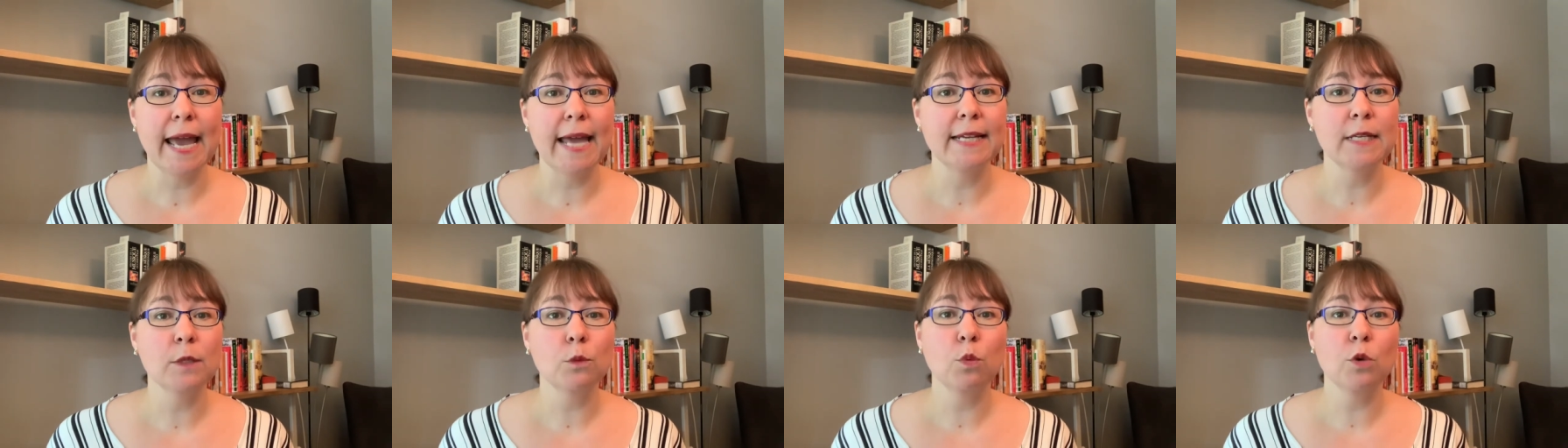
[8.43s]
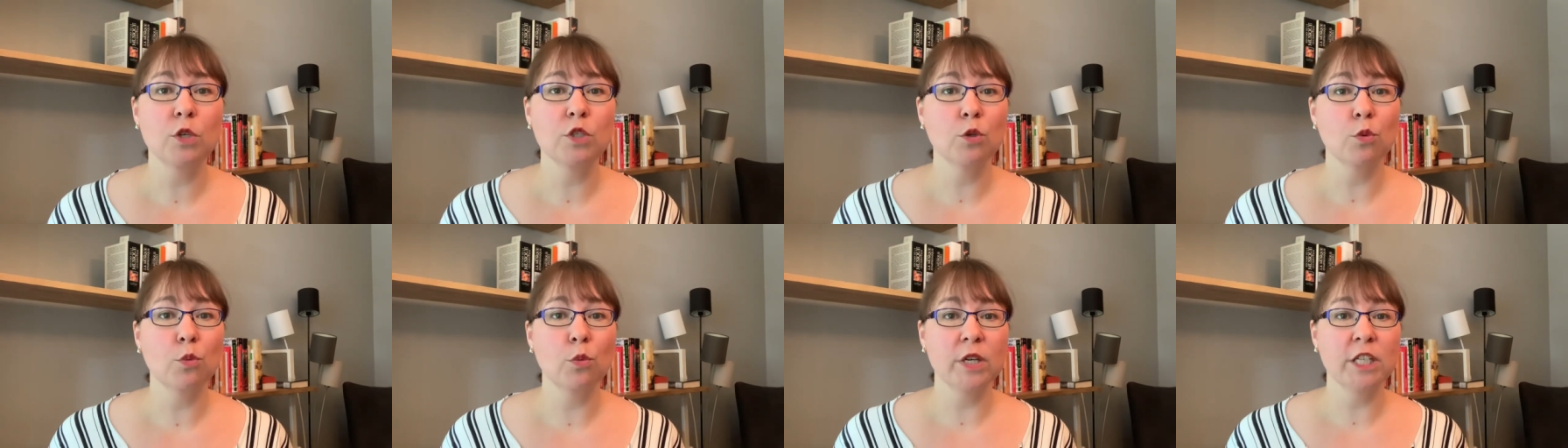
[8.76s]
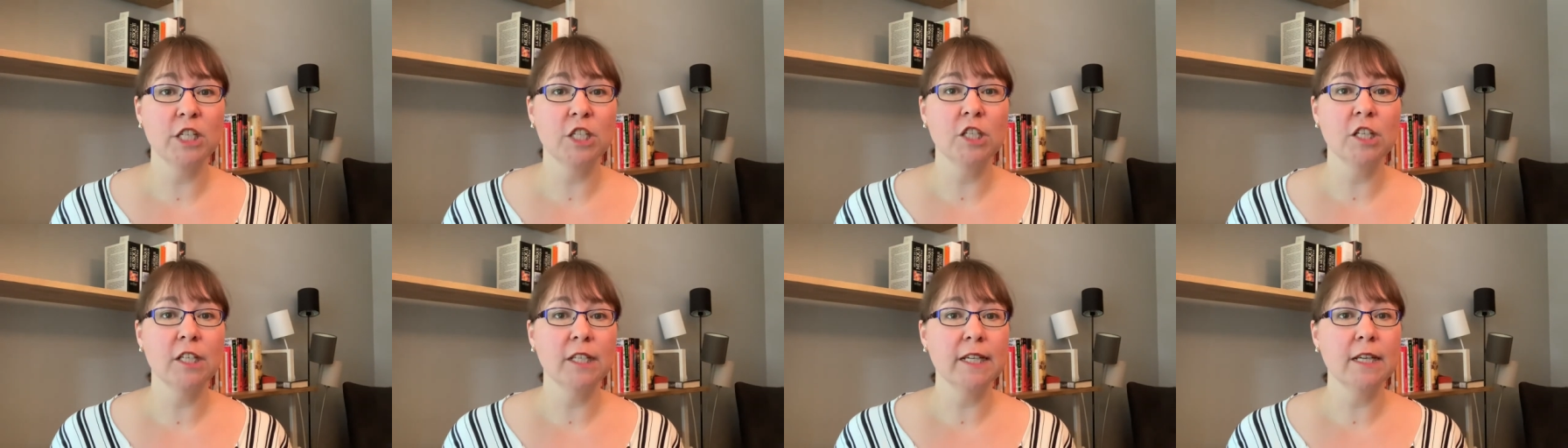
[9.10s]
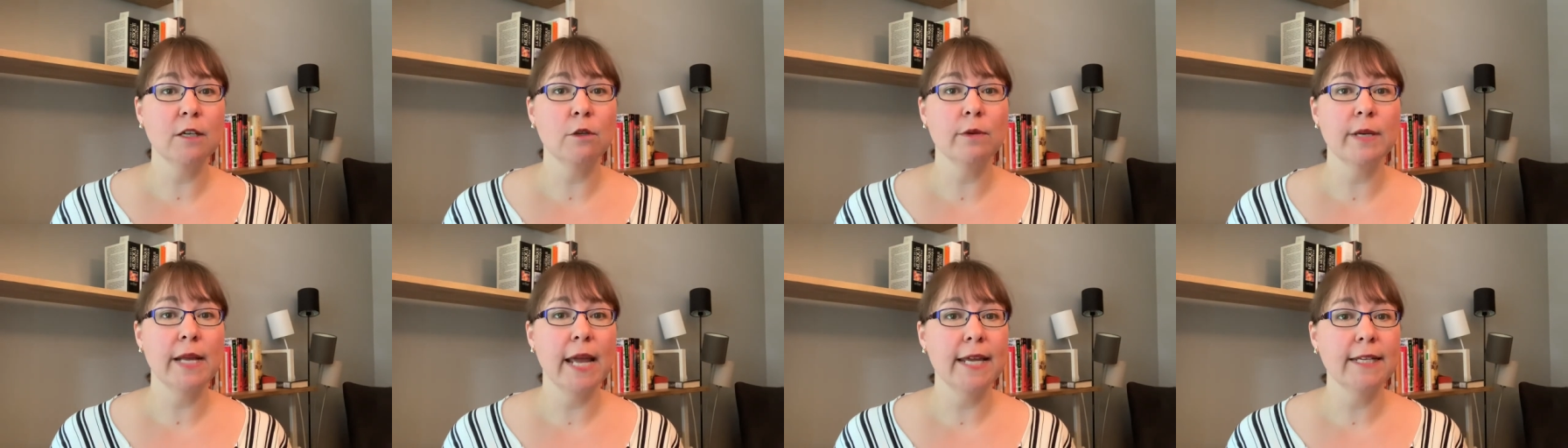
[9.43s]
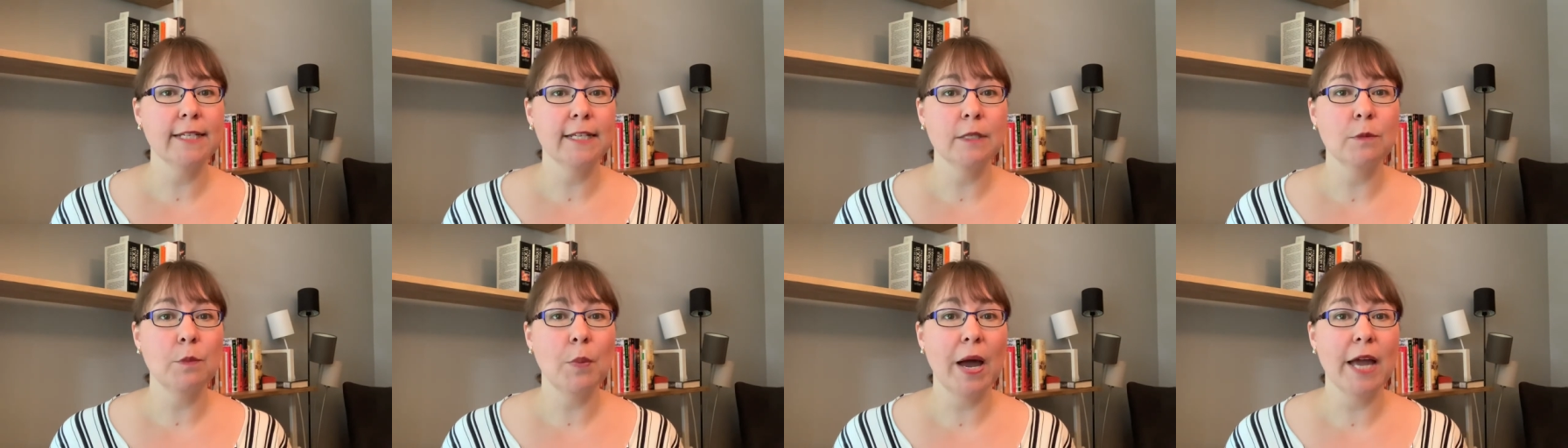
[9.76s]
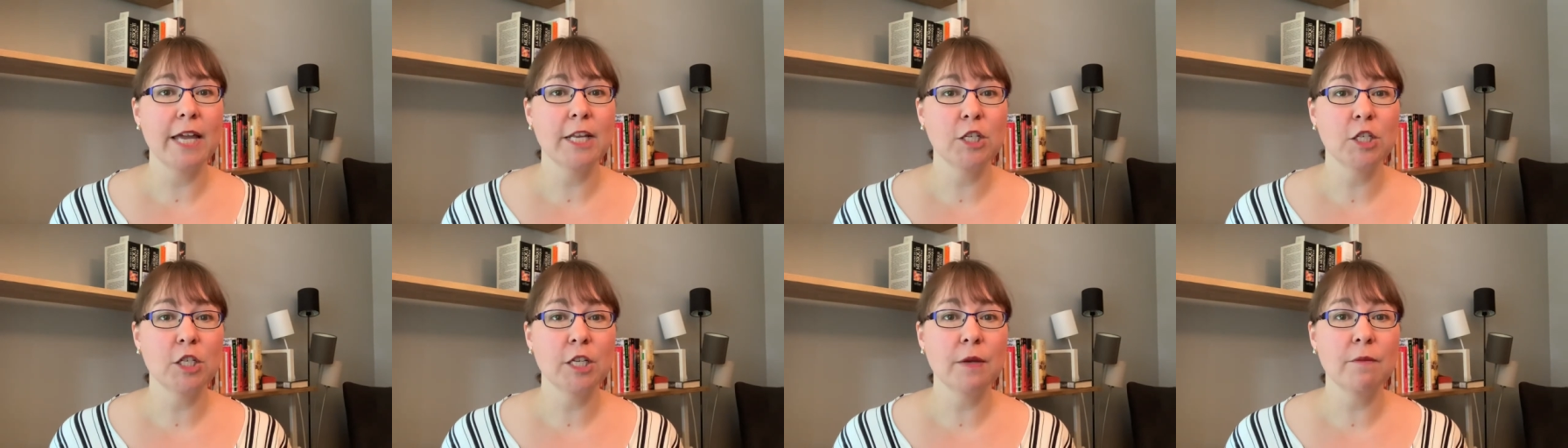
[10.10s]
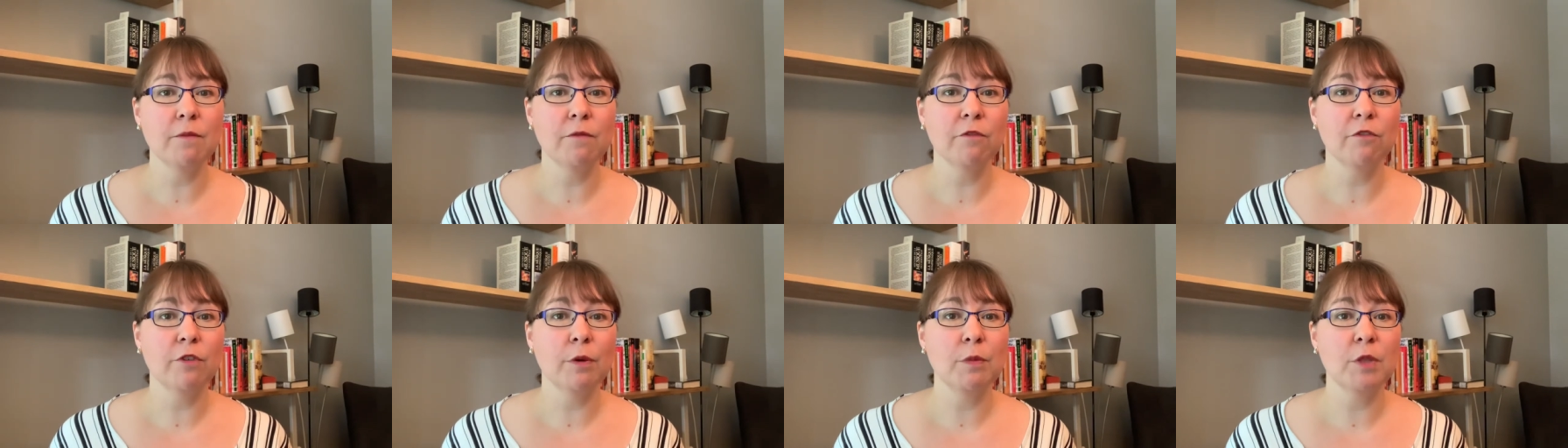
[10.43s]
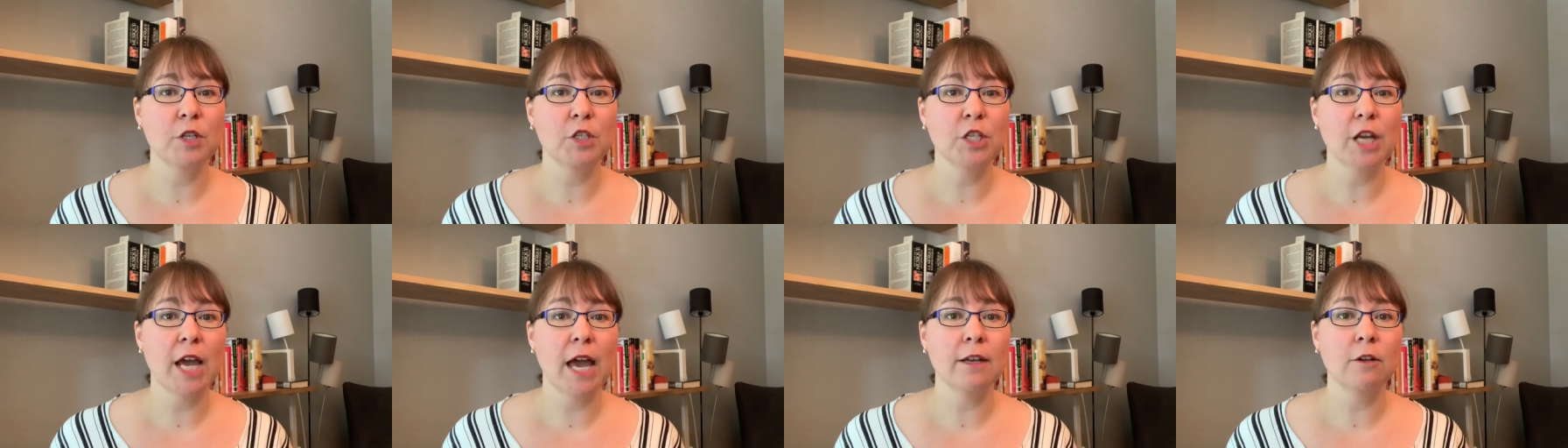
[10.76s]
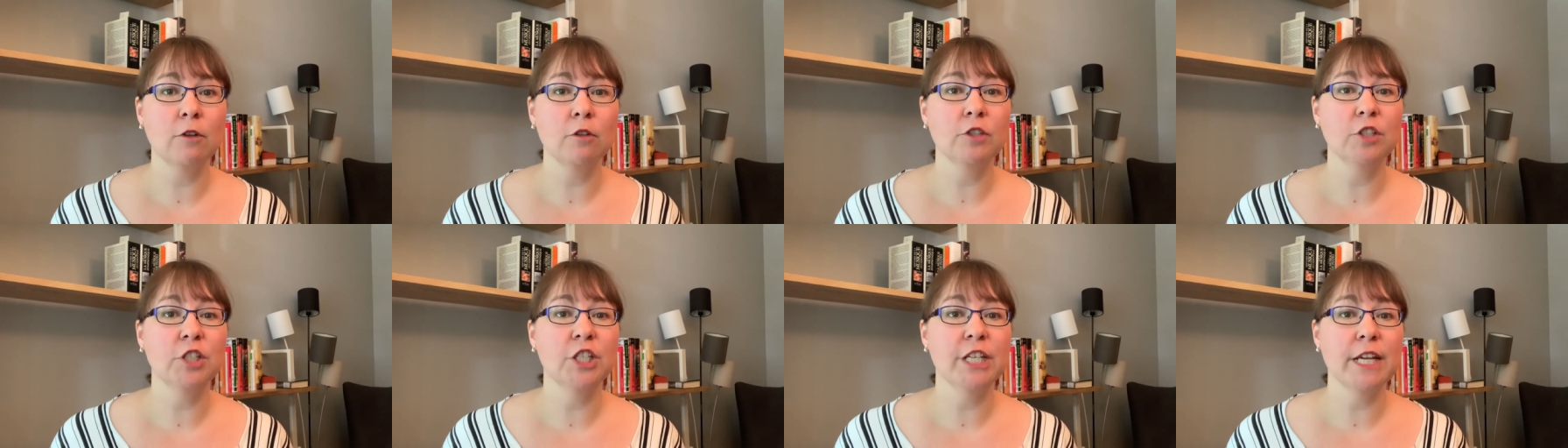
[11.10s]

and it was originally created by Jim from the channel